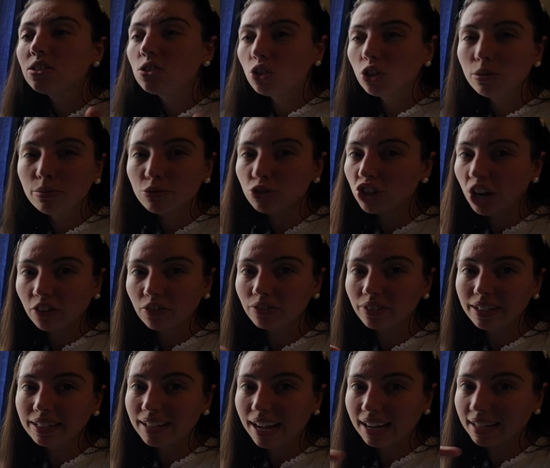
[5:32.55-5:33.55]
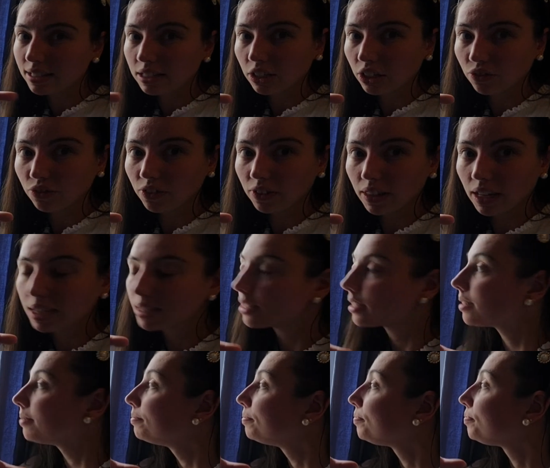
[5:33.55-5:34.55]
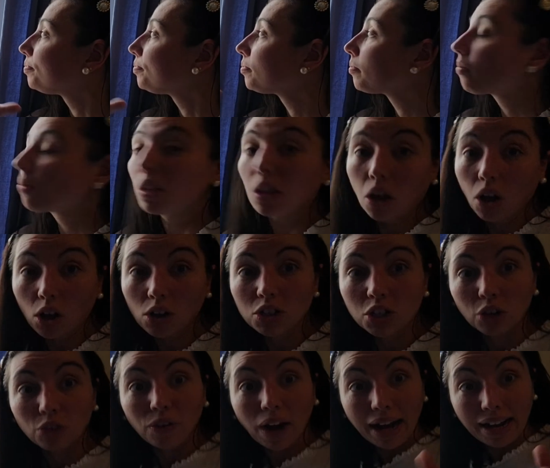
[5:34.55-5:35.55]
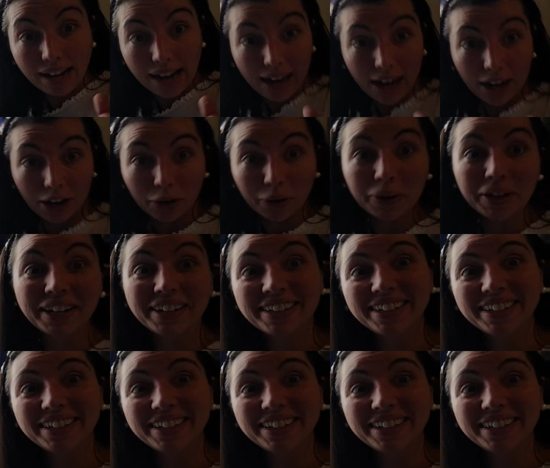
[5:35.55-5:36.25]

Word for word: Zoom's generally not as good for this. Also, right now,